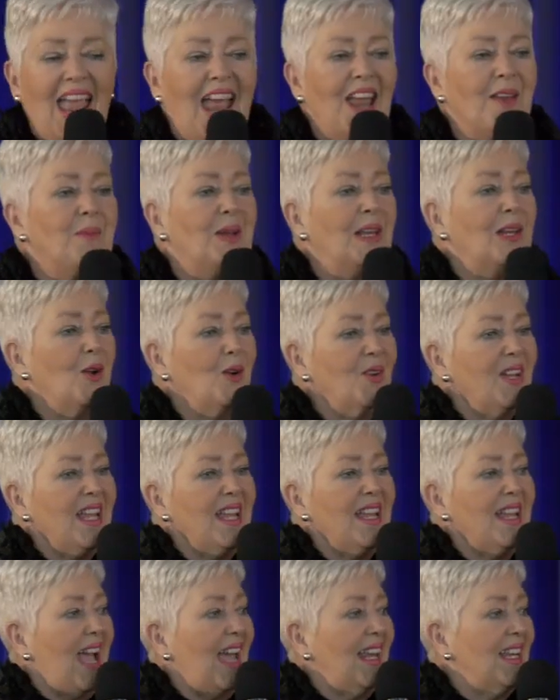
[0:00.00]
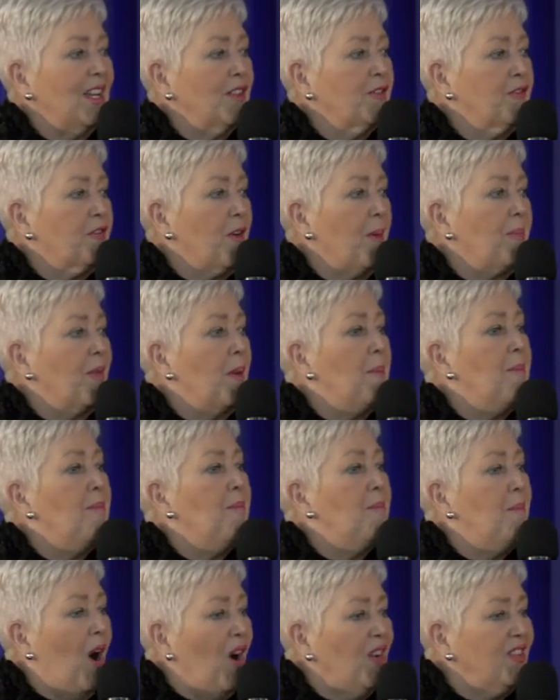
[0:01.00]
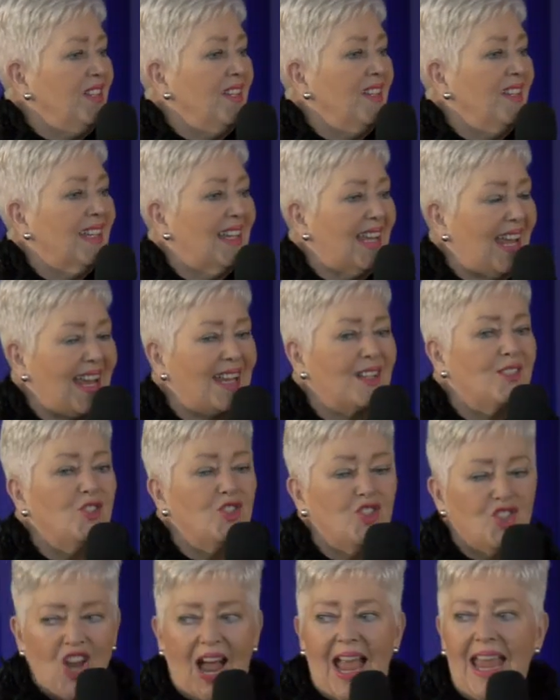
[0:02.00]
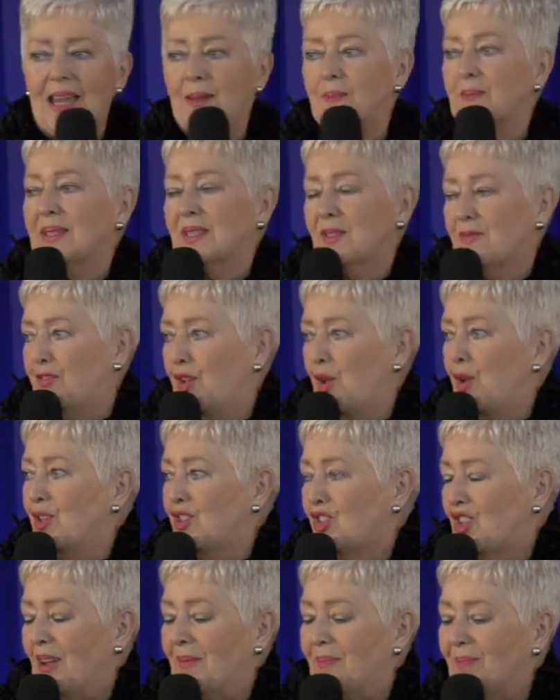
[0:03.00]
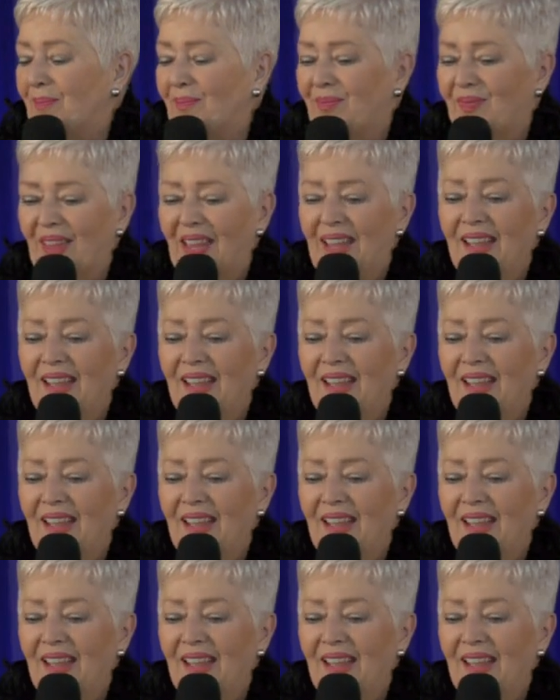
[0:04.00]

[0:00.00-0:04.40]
And we're looking at it from the modern King James Version.